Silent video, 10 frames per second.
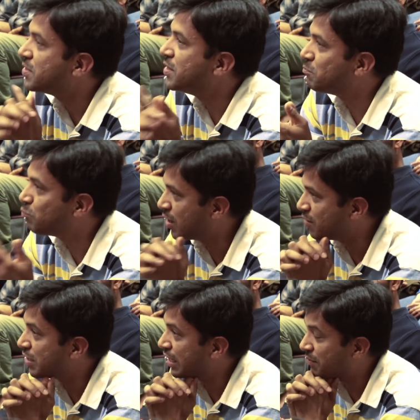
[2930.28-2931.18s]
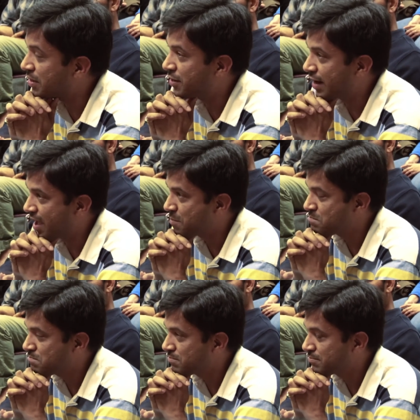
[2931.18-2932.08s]
the world we live in today.
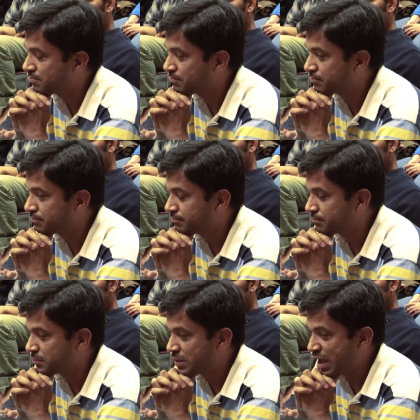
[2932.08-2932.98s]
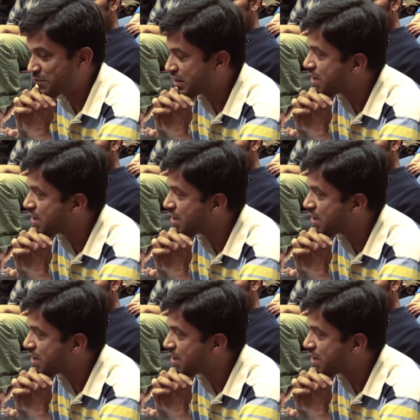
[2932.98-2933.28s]
Every